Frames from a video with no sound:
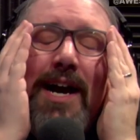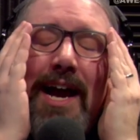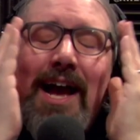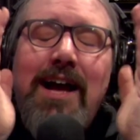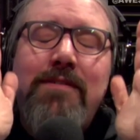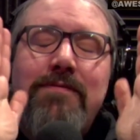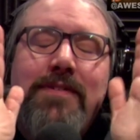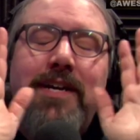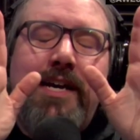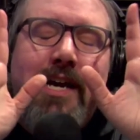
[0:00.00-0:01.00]
have.
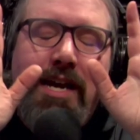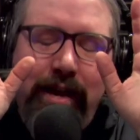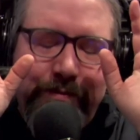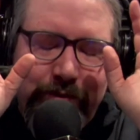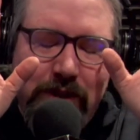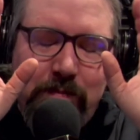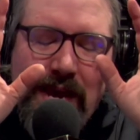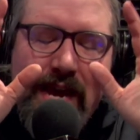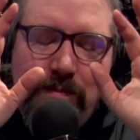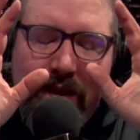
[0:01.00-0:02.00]
Uh, I, I'm really
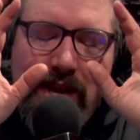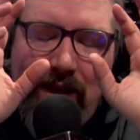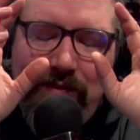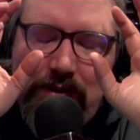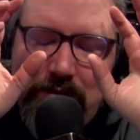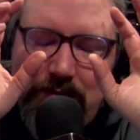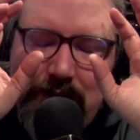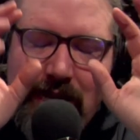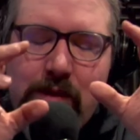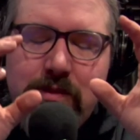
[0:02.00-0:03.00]
bad about having
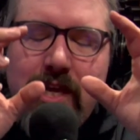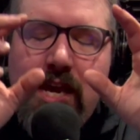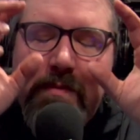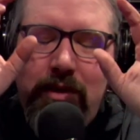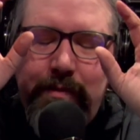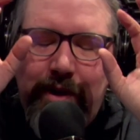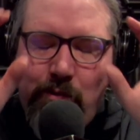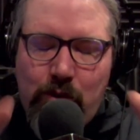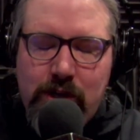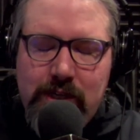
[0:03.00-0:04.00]
downtime in my
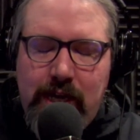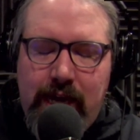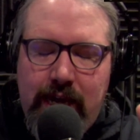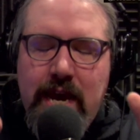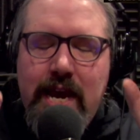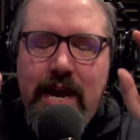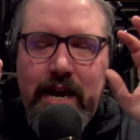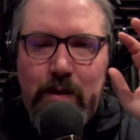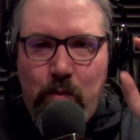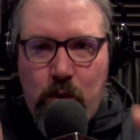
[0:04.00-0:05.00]
workday,
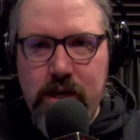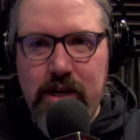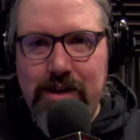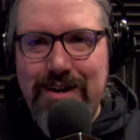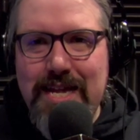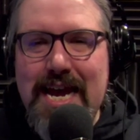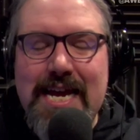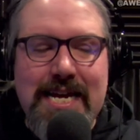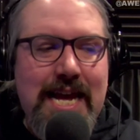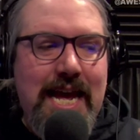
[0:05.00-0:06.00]
and I'm working on
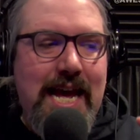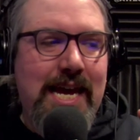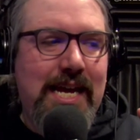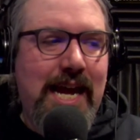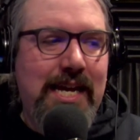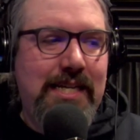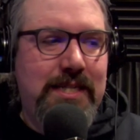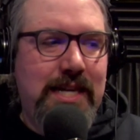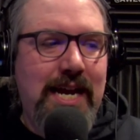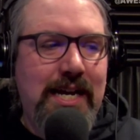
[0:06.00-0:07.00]
that. And I
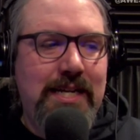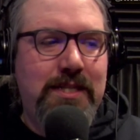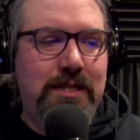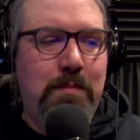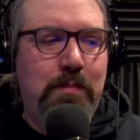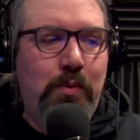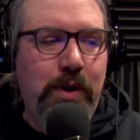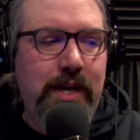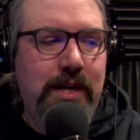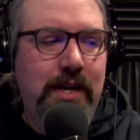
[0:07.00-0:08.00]
decided at some
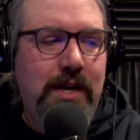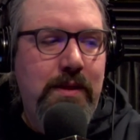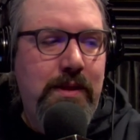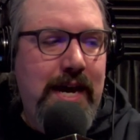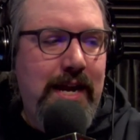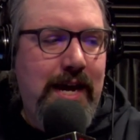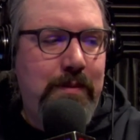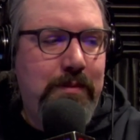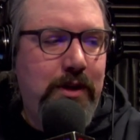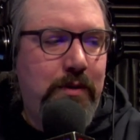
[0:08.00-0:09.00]
point that
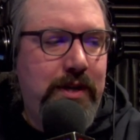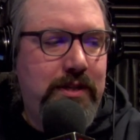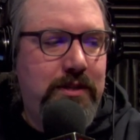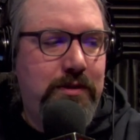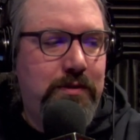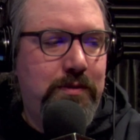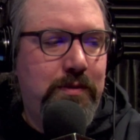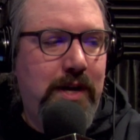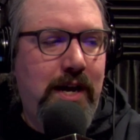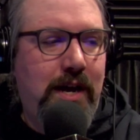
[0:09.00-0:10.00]
I'm going
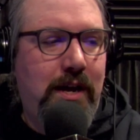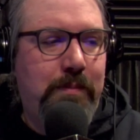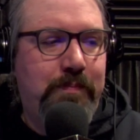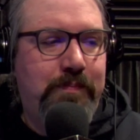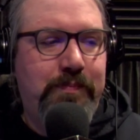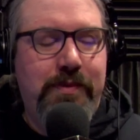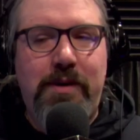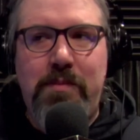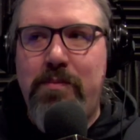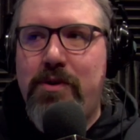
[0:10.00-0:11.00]
to um
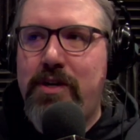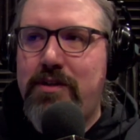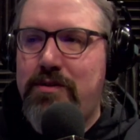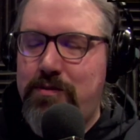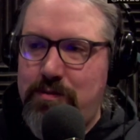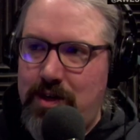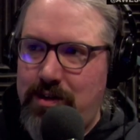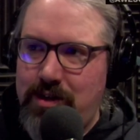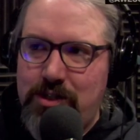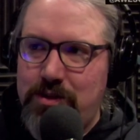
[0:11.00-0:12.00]
I'm, I'm going to
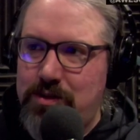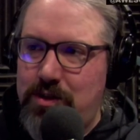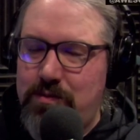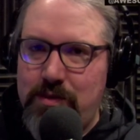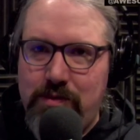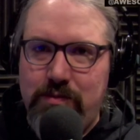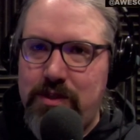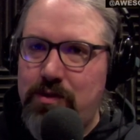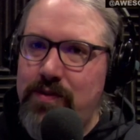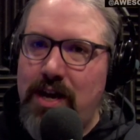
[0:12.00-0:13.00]
uh just you know we
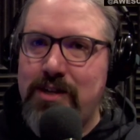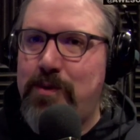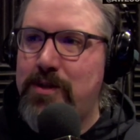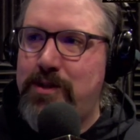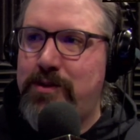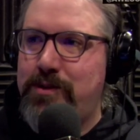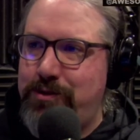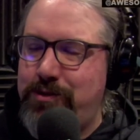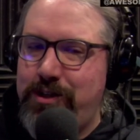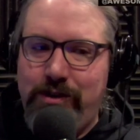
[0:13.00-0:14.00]
still have the Xbox here in the
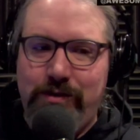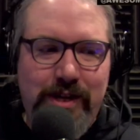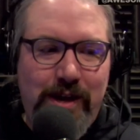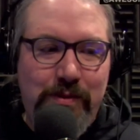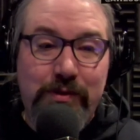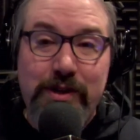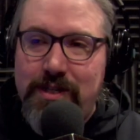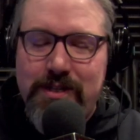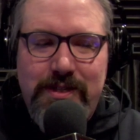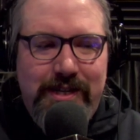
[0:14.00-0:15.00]
studio a, a
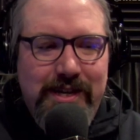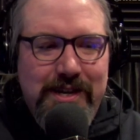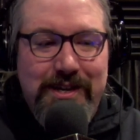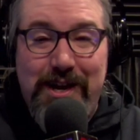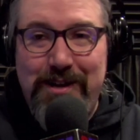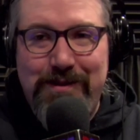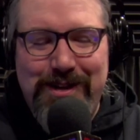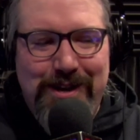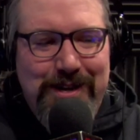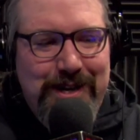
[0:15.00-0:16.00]
360 not a,
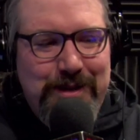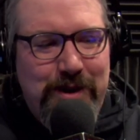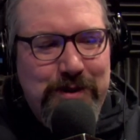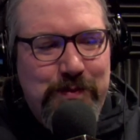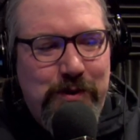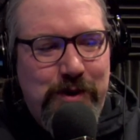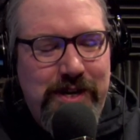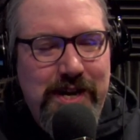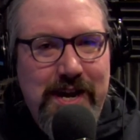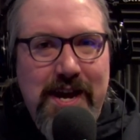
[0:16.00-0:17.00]
not an Xbox
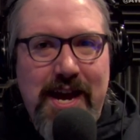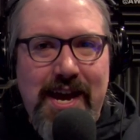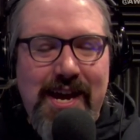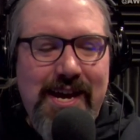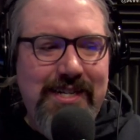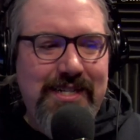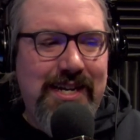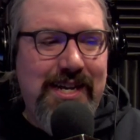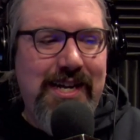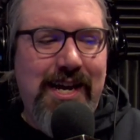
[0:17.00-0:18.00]
One and
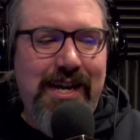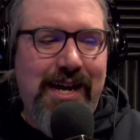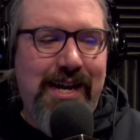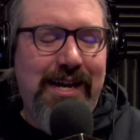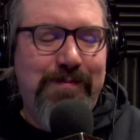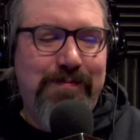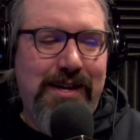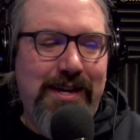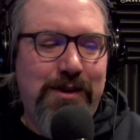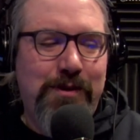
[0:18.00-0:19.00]
uh, I, I I'm
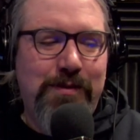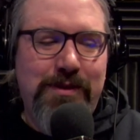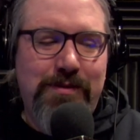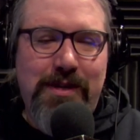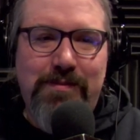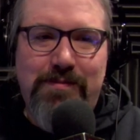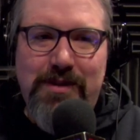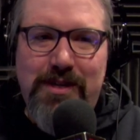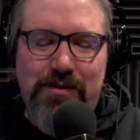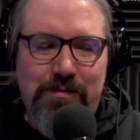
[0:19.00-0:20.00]
I go and and
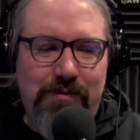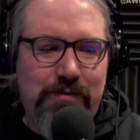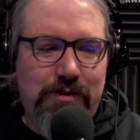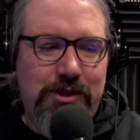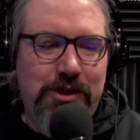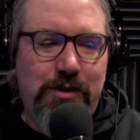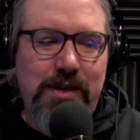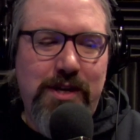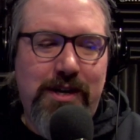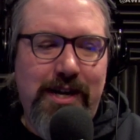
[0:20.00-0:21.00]
you know before the show
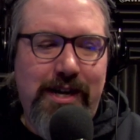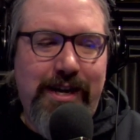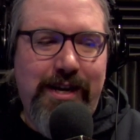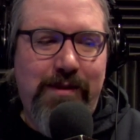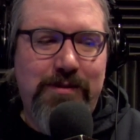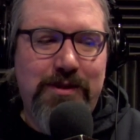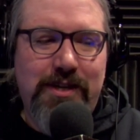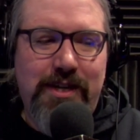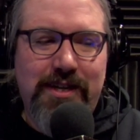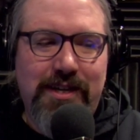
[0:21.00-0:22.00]
here I I'm just
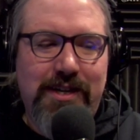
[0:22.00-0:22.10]
like